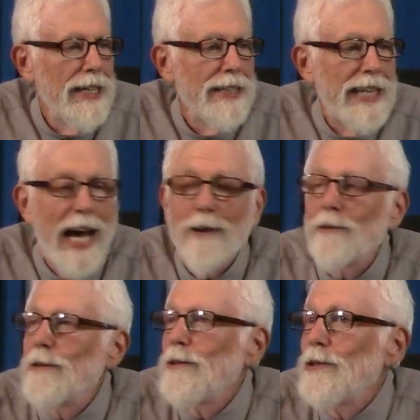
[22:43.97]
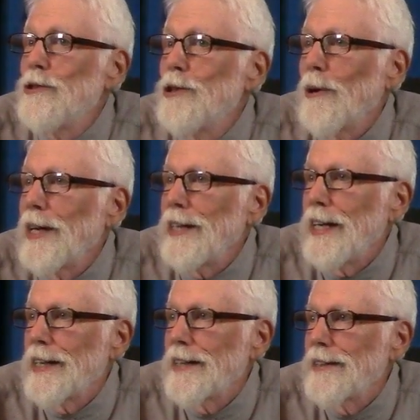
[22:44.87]
Now,
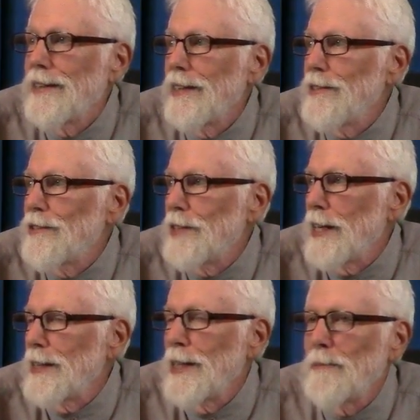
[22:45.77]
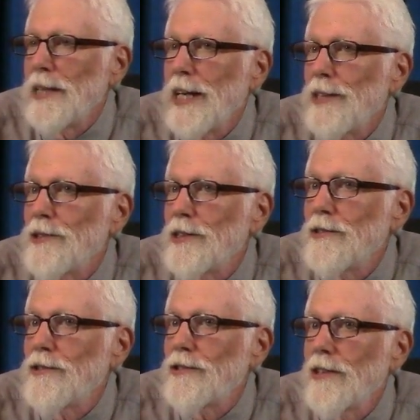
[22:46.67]
joining these 10
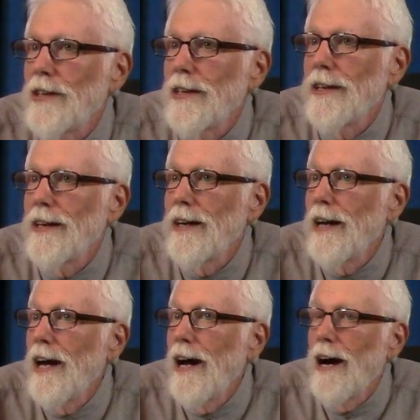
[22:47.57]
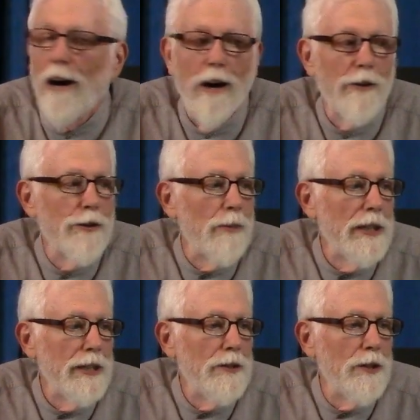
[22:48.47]
emanations are
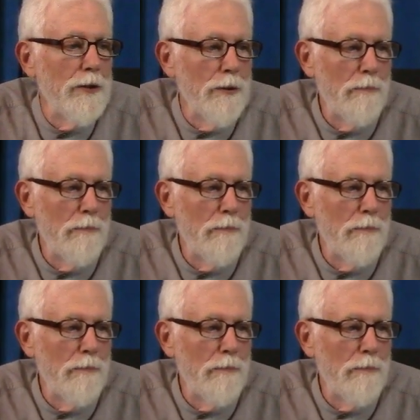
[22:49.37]
22